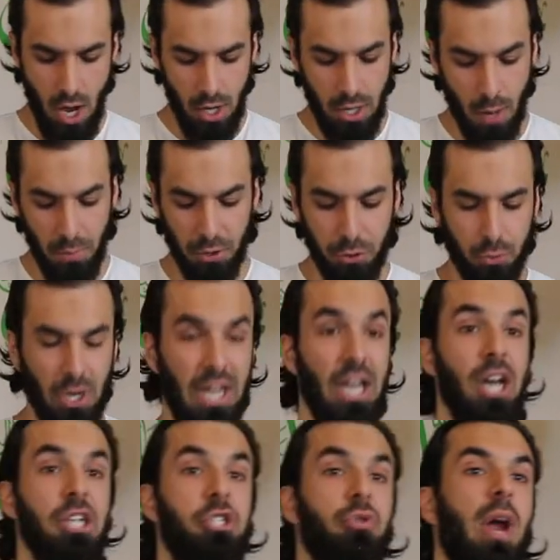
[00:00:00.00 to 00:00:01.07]
Number three,
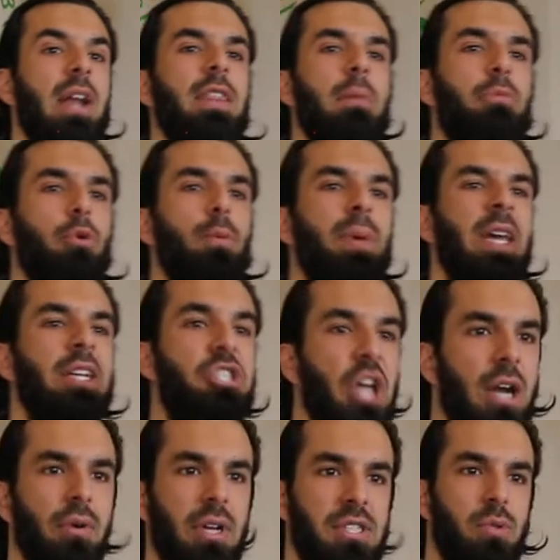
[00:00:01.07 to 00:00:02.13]
train them through being
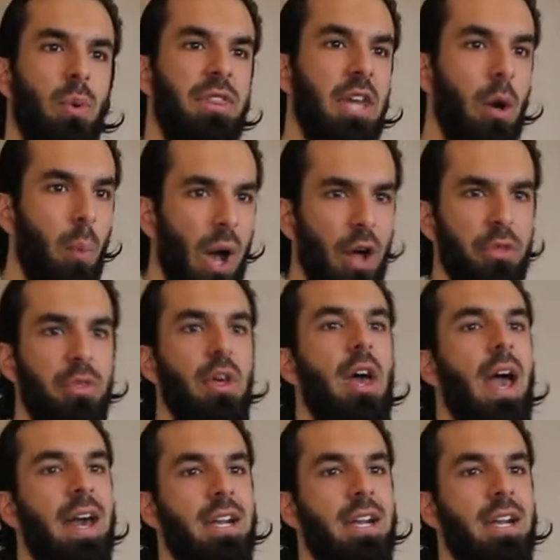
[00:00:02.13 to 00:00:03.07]
generous with their wealth,